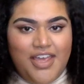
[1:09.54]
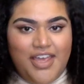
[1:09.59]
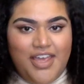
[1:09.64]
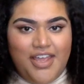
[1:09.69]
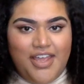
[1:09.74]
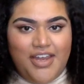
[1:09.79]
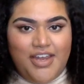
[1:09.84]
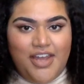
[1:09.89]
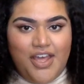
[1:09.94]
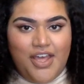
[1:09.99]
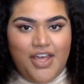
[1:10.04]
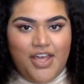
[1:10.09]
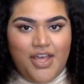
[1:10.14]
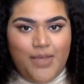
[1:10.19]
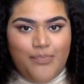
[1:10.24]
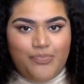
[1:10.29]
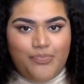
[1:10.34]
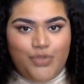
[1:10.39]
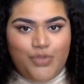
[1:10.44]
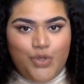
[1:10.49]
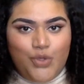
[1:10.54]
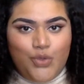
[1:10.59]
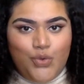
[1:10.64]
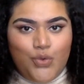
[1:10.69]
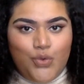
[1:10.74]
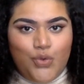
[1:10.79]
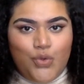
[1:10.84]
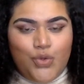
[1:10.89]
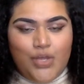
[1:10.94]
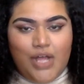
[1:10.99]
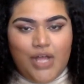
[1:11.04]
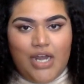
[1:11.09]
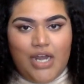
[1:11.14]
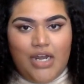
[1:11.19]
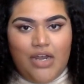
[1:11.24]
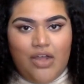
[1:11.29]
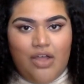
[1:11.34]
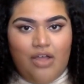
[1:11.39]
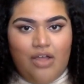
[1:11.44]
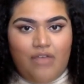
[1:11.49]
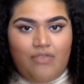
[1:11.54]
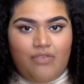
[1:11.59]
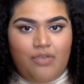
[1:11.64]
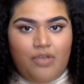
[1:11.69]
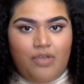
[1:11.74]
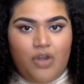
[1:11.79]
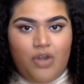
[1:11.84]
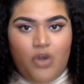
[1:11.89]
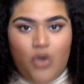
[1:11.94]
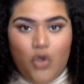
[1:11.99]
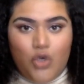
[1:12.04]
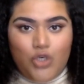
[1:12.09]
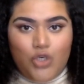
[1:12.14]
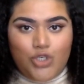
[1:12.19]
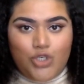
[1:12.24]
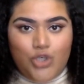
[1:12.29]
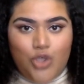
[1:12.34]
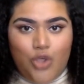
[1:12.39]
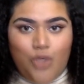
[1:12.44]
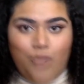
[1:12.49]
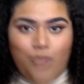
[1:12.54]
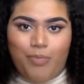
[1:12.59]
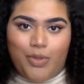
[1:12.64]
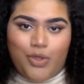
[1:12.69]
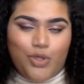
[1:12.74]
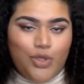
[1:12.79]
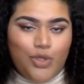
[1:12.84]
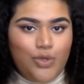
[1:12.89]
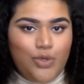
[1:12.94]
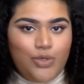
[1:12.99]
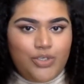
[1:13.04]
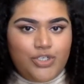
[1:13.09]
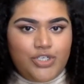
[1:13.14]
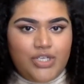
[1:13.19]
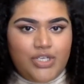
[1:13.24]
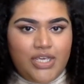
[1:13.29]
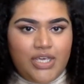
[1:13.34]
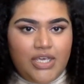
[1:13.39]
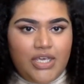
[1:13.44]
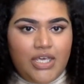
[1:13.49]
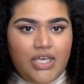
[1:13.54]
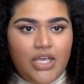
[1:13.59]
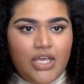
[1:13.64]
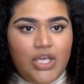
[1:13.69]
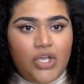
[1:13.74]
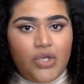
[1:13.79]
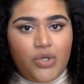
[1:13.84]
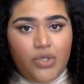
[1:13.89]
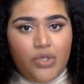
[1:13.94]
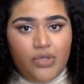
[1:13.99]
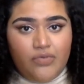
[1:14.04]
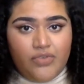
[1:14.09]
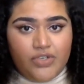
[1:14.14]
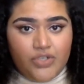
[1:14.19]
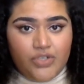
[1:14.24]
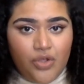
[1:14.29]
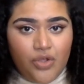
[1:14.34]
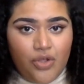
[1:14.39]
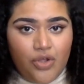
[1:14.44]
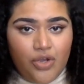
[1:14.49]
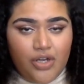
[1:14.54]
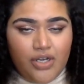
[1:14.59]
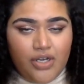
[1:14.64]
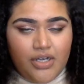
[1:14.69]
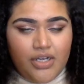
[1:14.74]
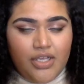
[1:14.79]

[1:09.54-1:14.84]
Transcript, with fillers: in um, New York. I love Longchamp, Gucci, Louis Vuitton.